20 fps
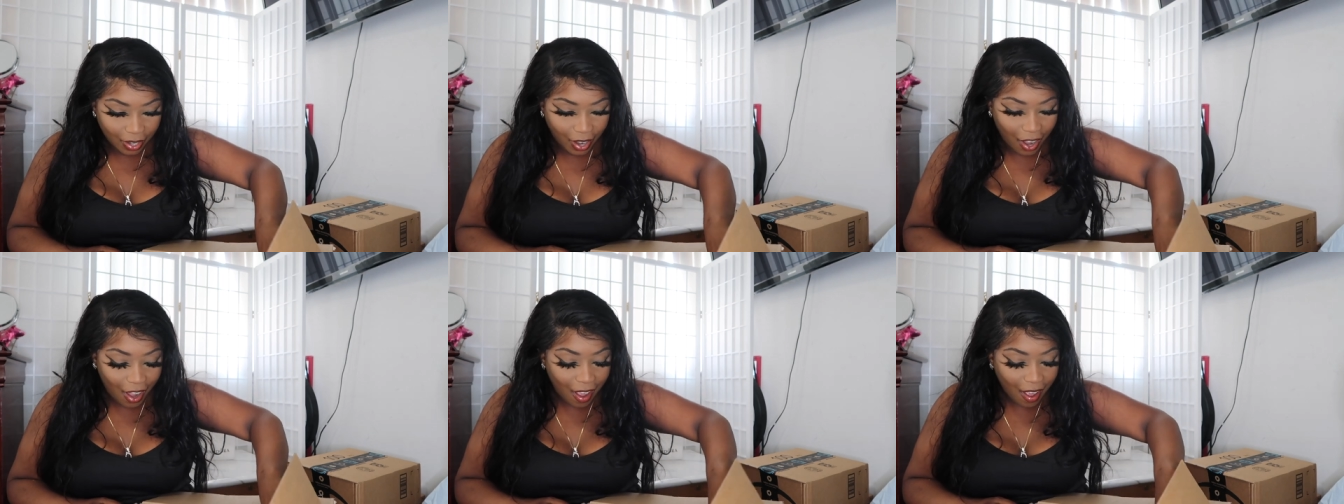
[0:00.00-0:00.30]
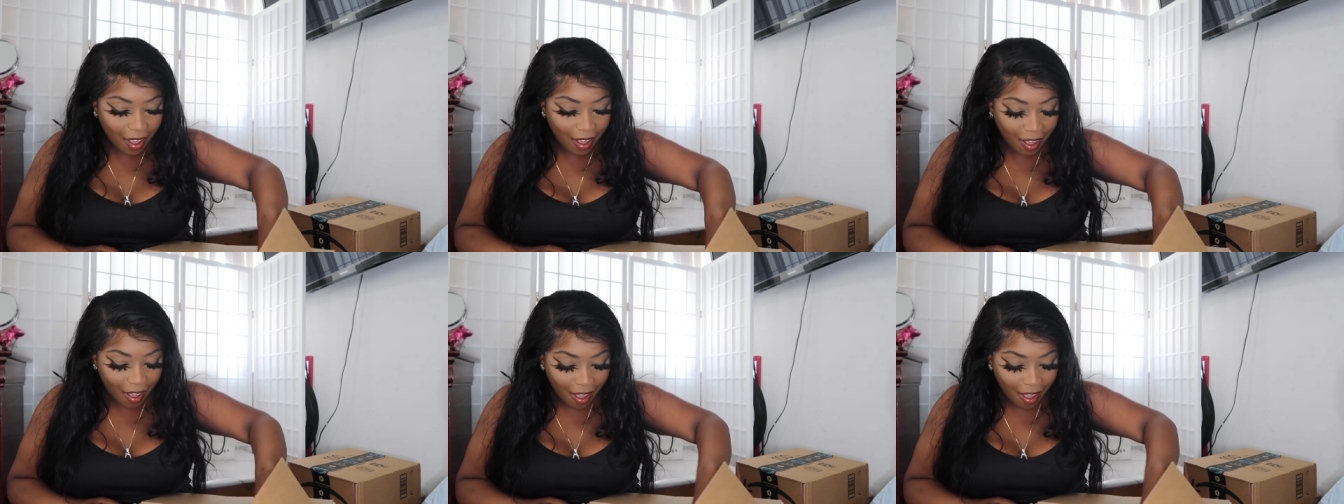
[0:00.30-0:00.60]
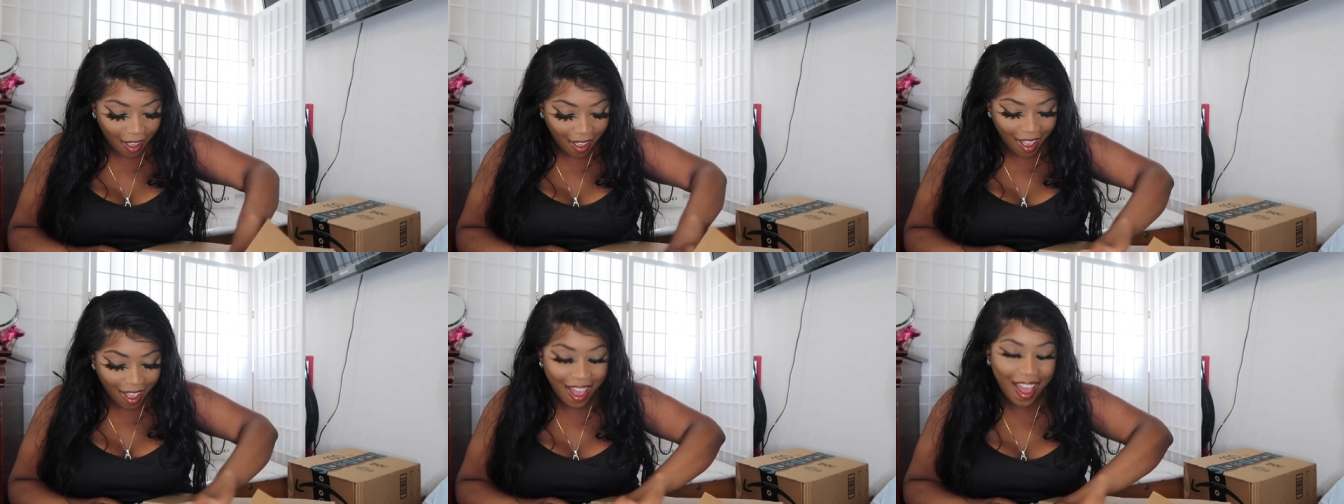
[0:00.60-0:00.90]
ah,
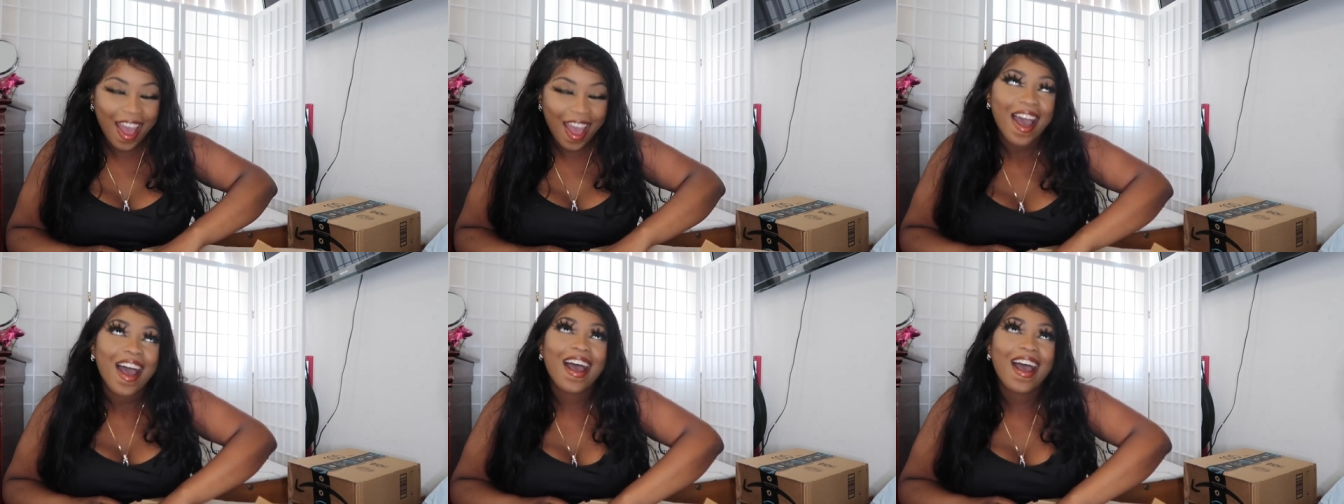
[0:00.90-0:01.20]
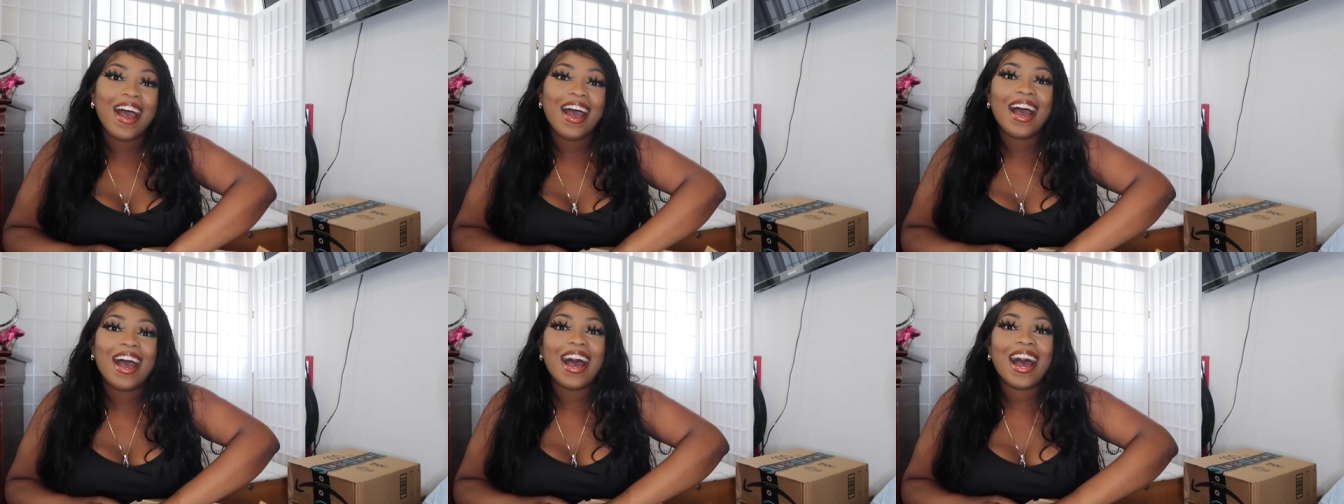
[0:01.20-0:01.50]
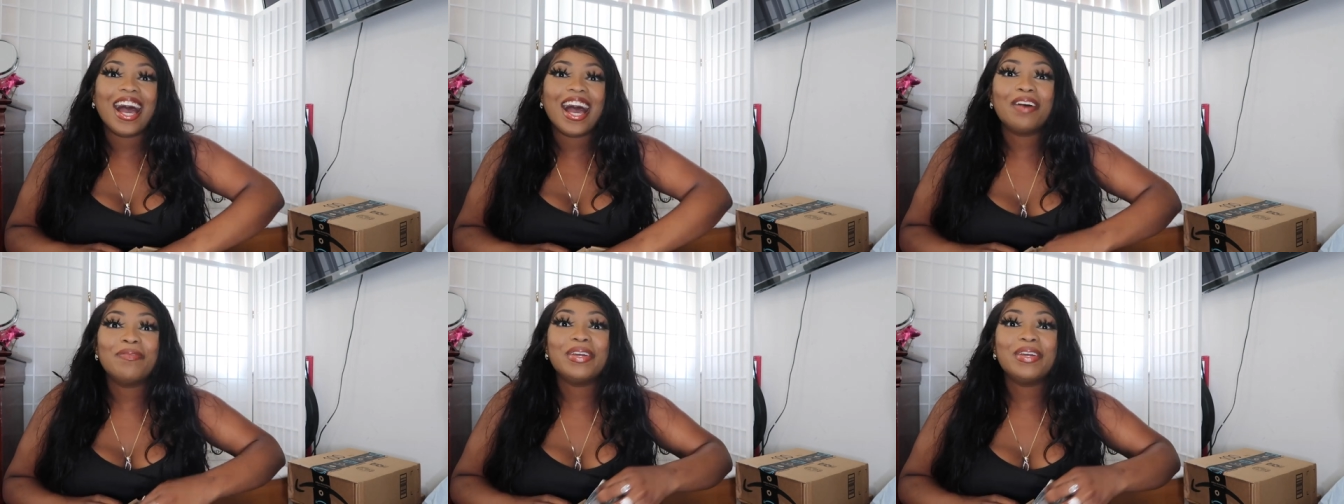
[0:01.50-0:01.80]

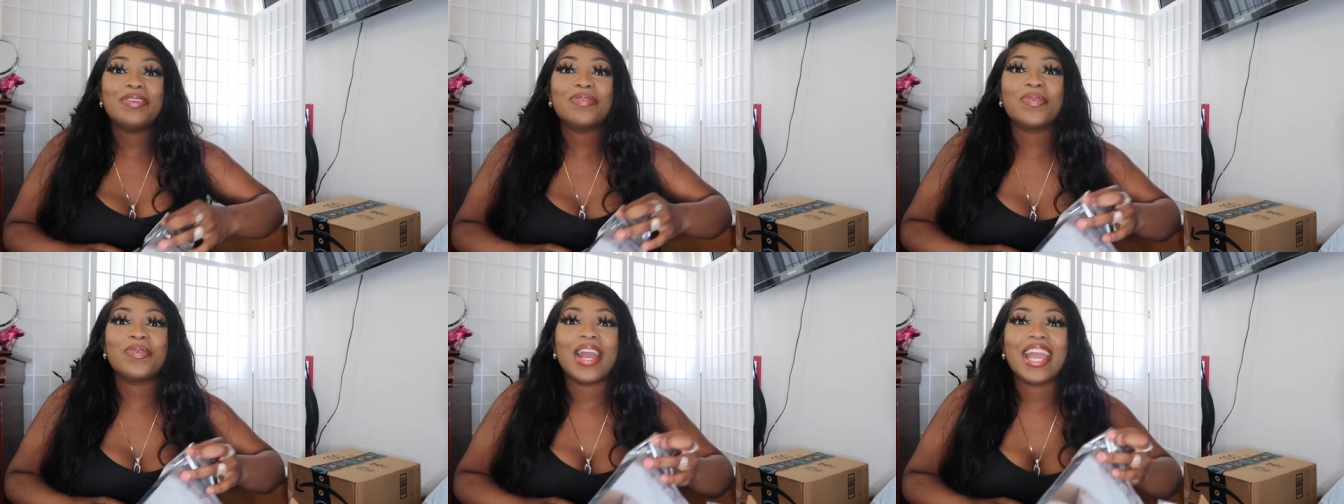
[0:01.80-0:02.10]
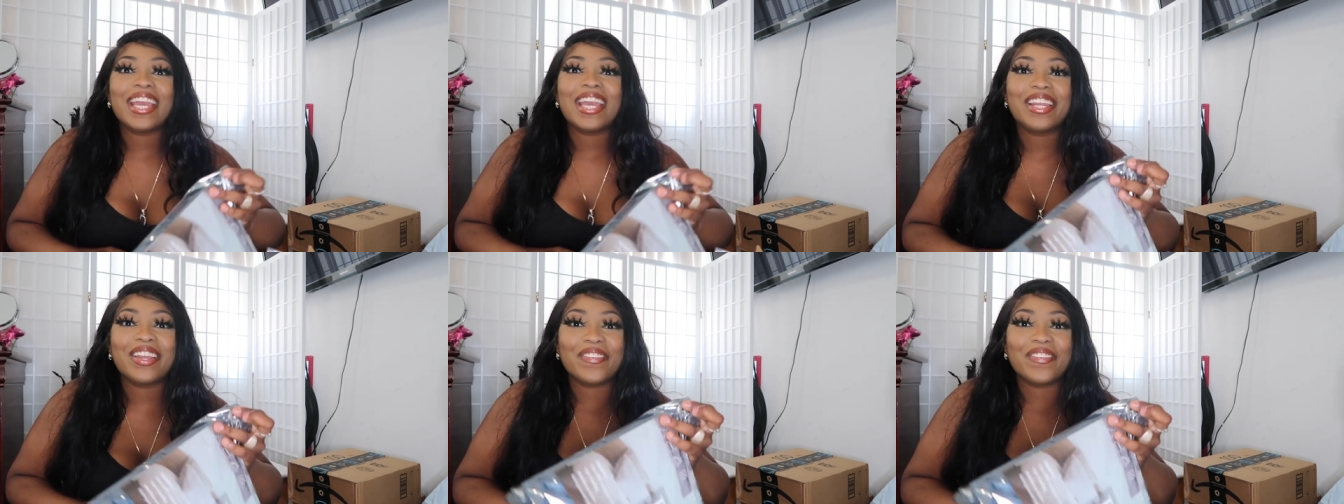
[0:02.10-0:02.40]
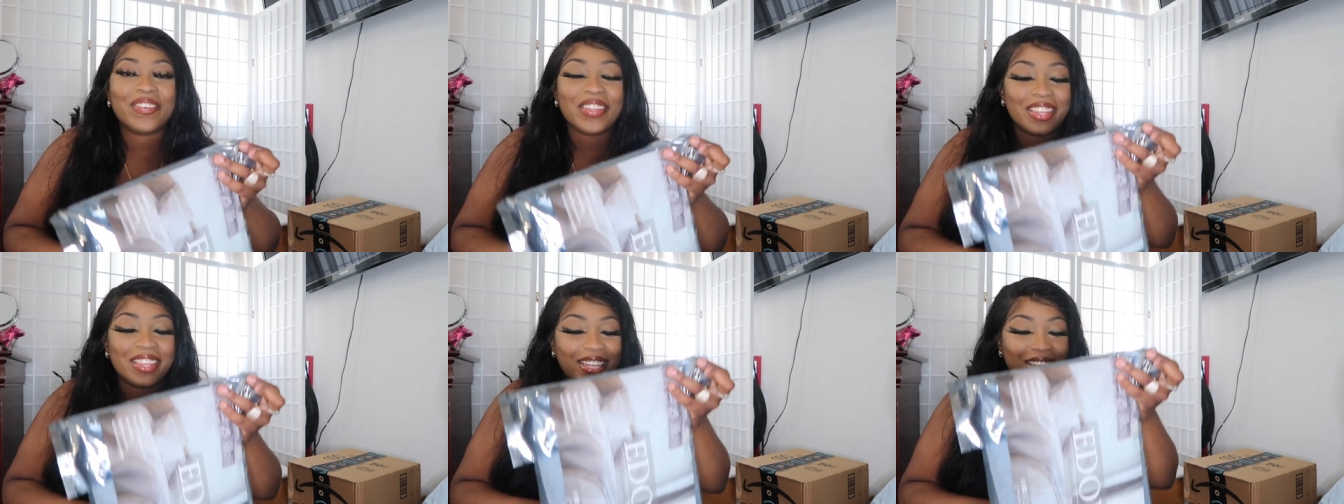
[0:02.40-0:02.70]
ah! i've been waiting
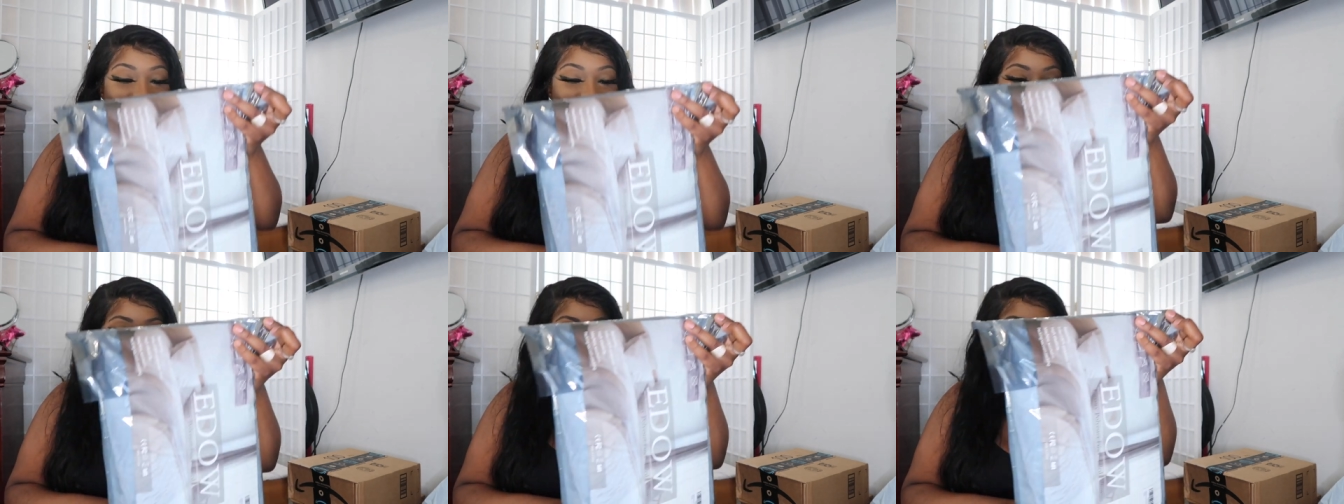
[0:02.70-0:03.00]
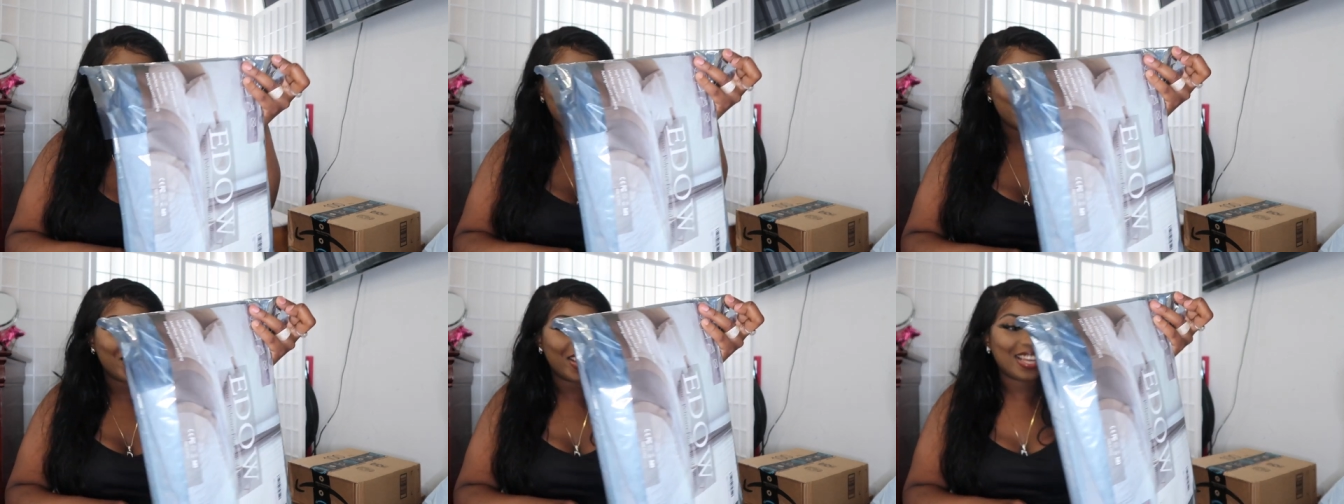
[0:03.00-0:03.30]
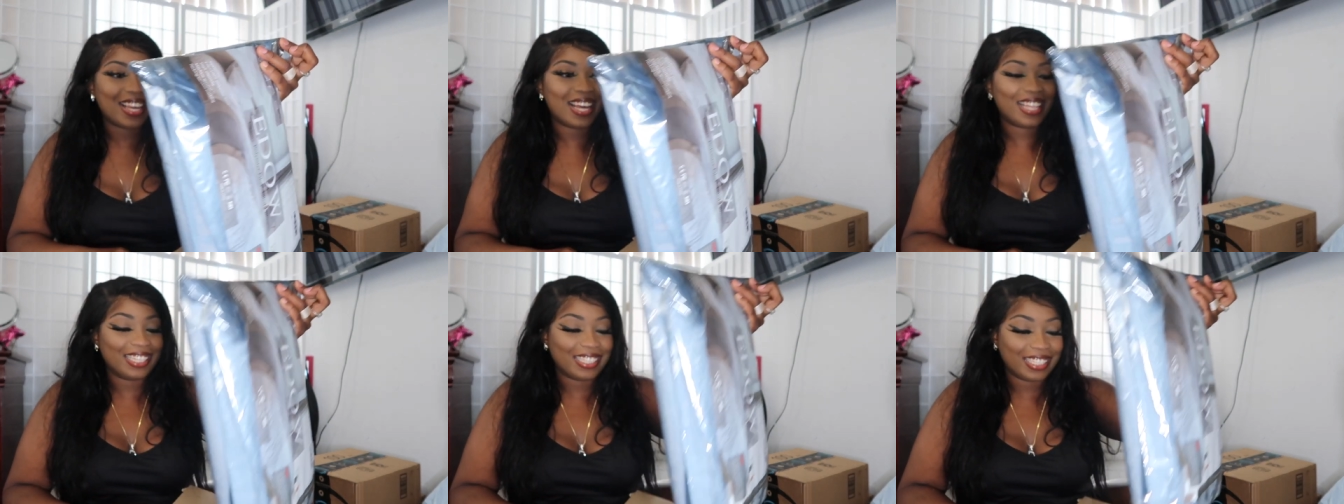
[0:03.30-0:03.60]
for this oh my
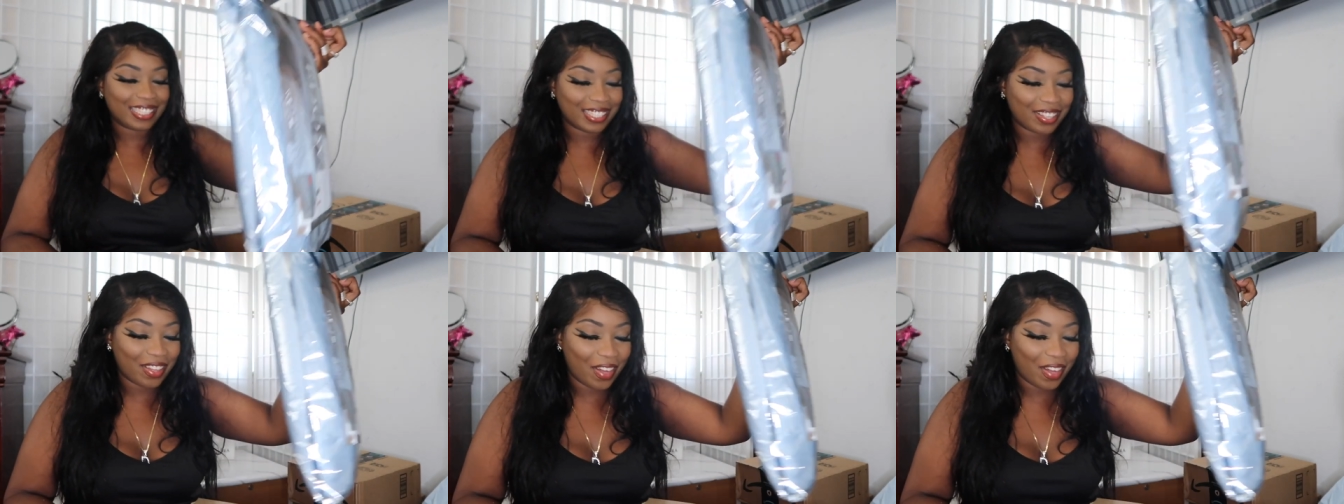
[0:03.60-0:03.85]
god this is